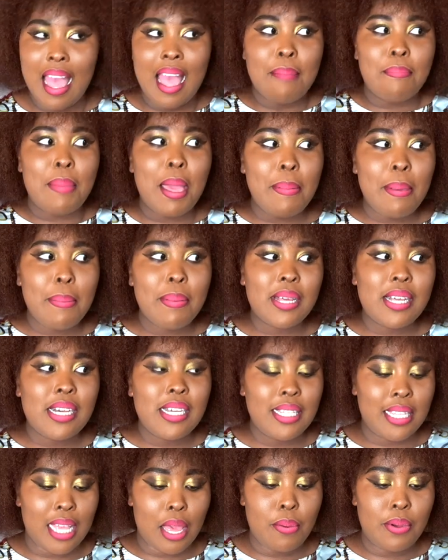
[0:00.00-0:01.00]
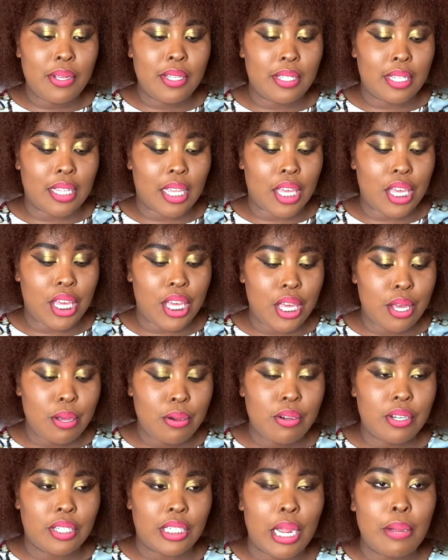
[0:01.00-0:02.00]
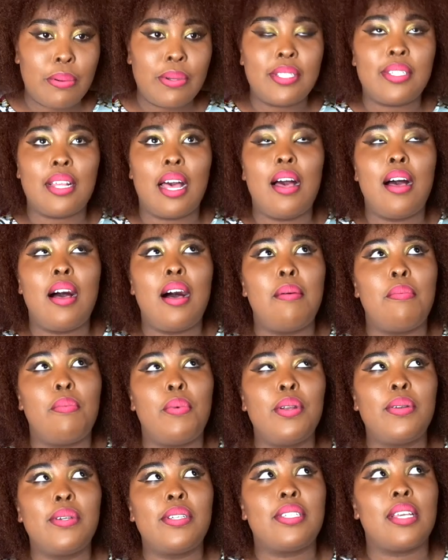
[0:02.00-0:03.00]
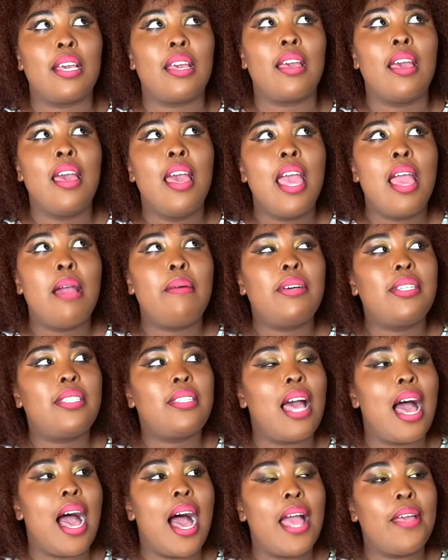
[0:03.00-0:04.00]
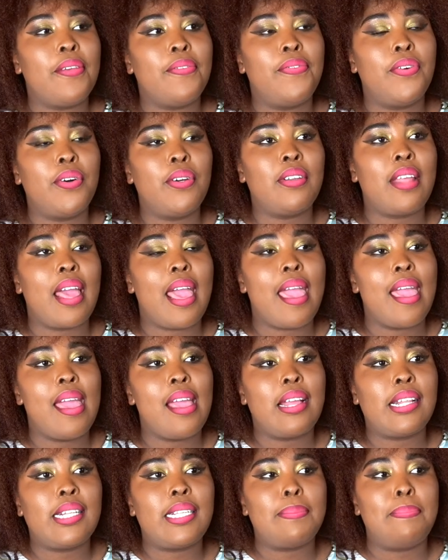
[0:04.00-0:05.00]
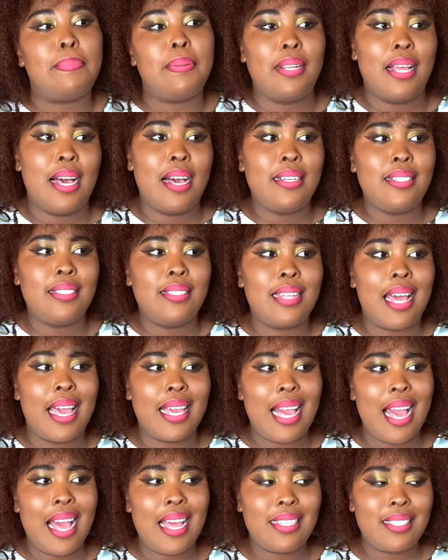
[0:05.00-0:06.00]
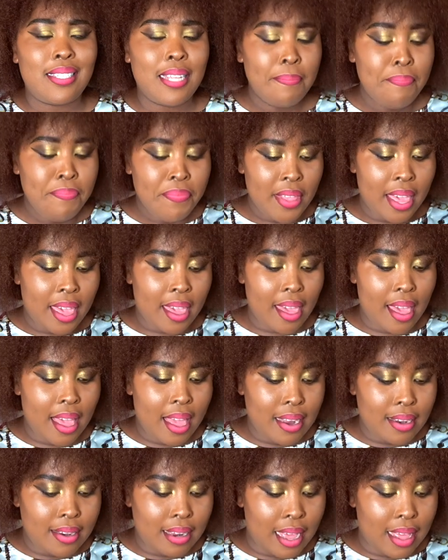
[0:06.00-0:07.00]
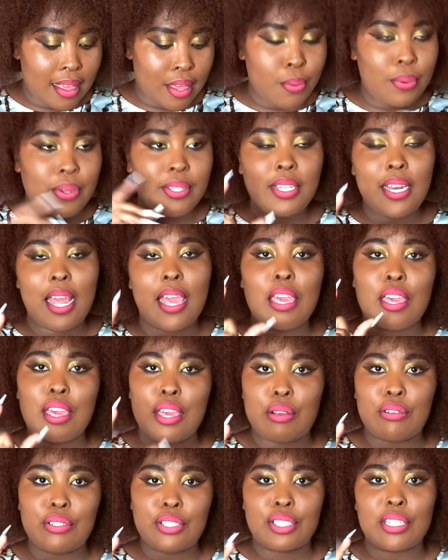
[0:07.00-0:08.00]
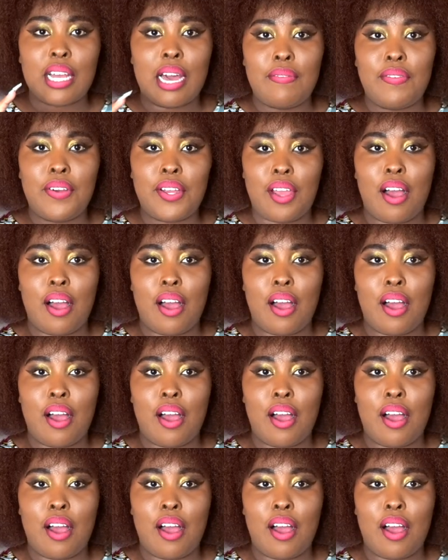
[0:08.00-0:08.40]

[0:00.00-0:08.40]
Maybe because it was huge. It was, what was it? It was the iPhone 8 Plus, I guess. And it wasn't a huge cover.